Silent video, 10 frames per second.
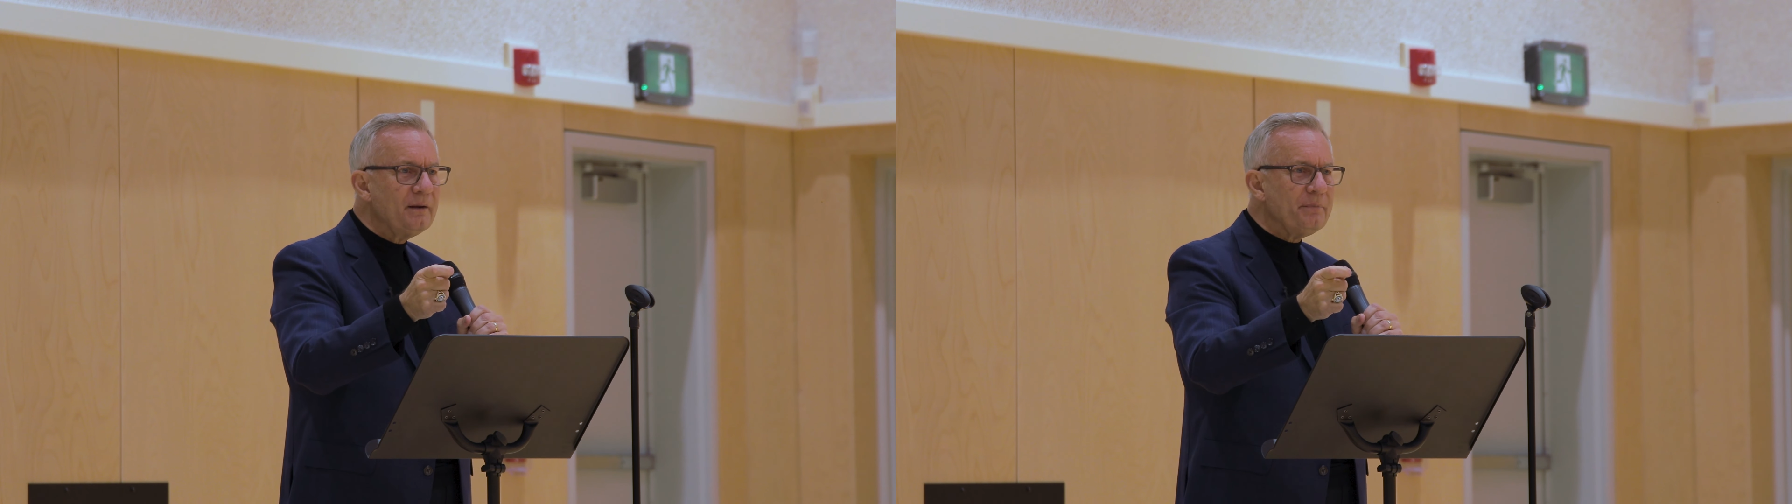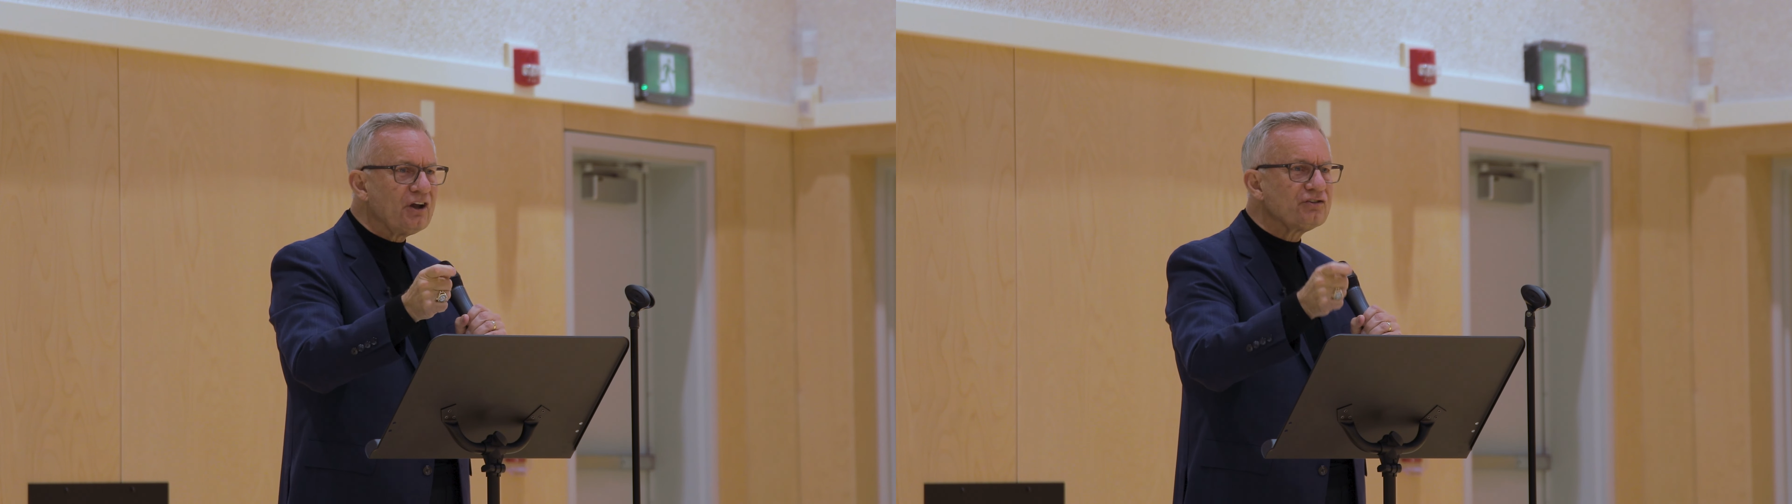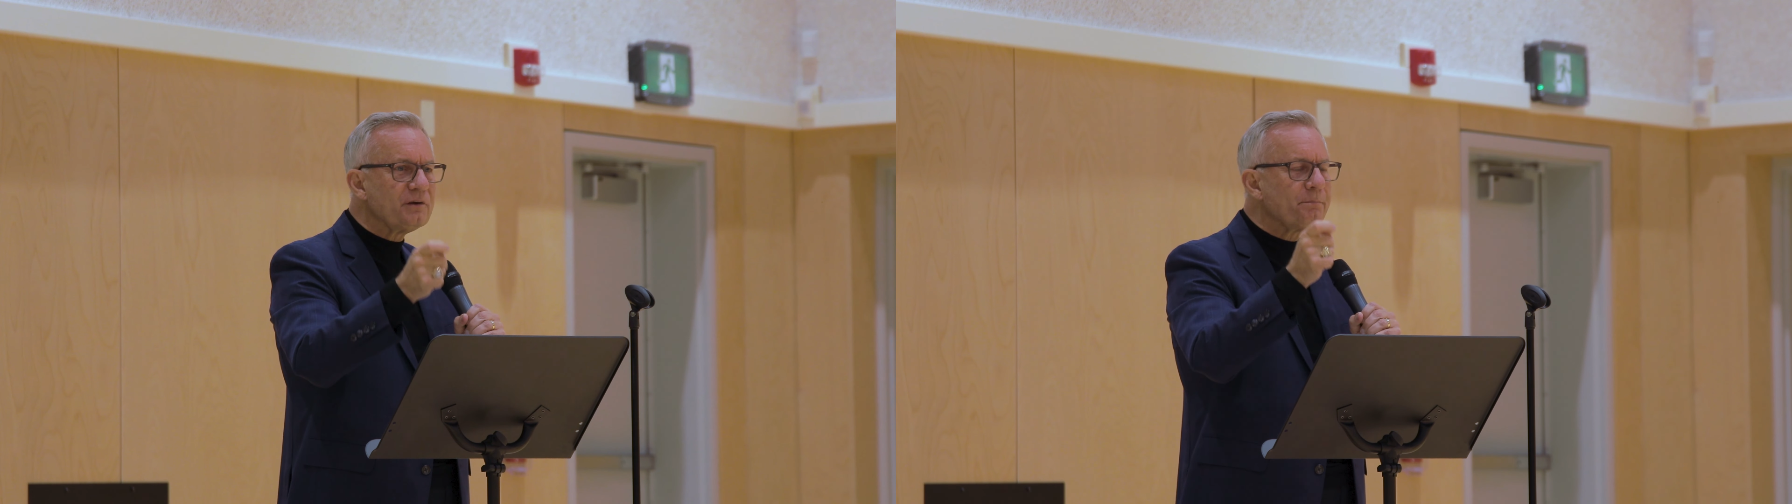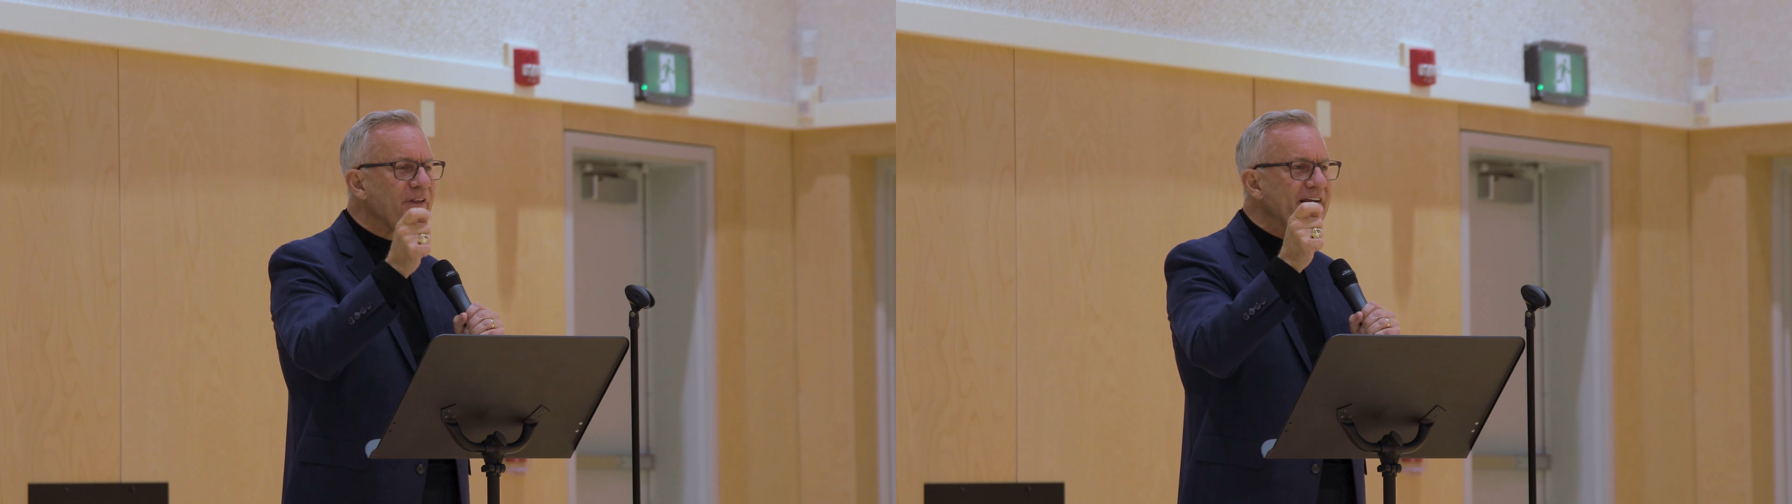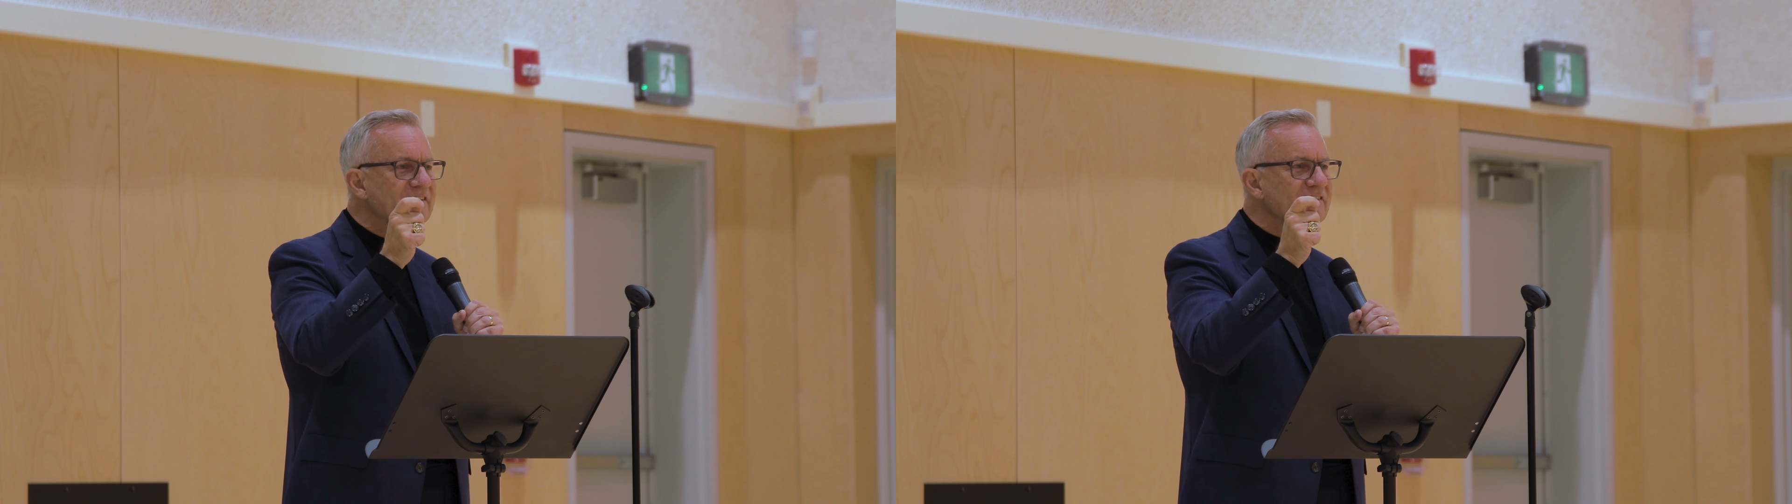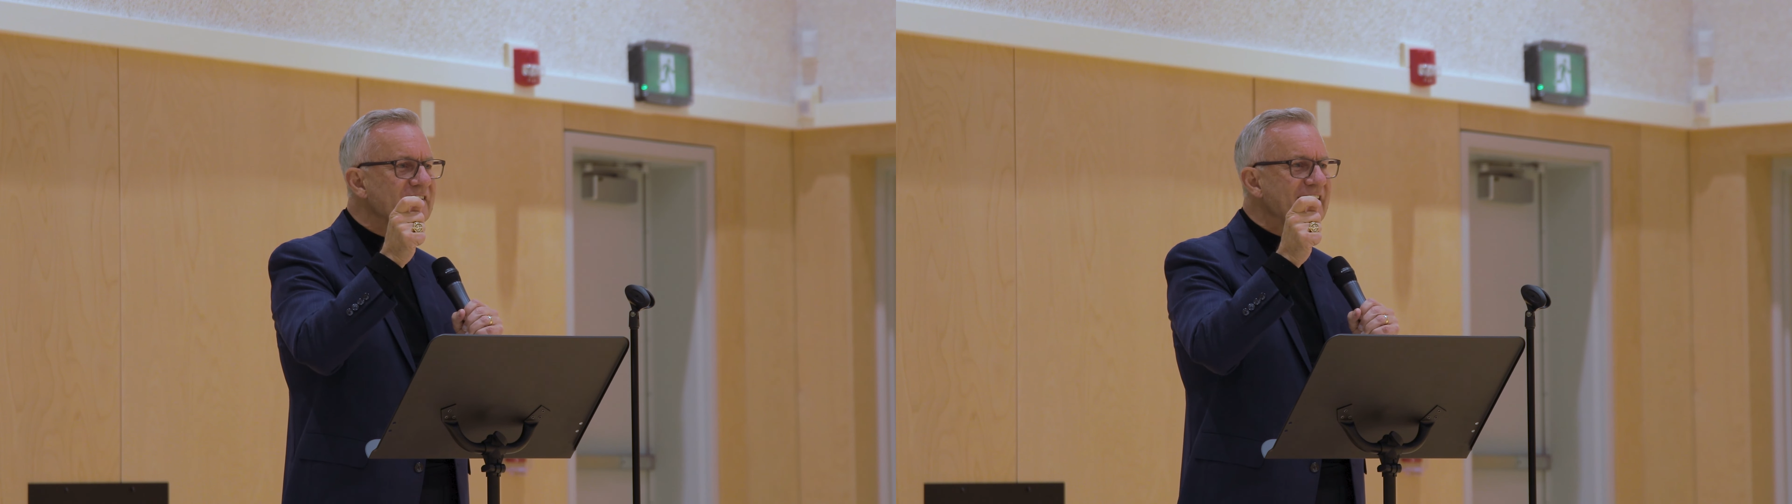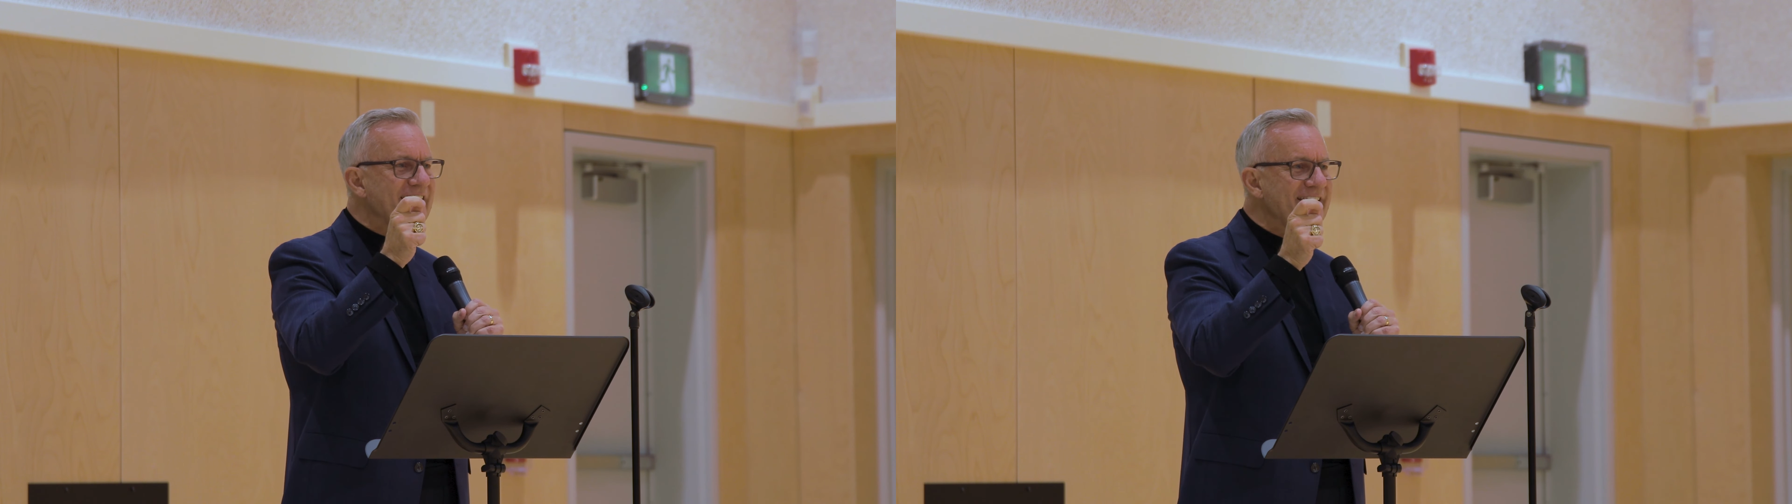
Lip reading: because it places the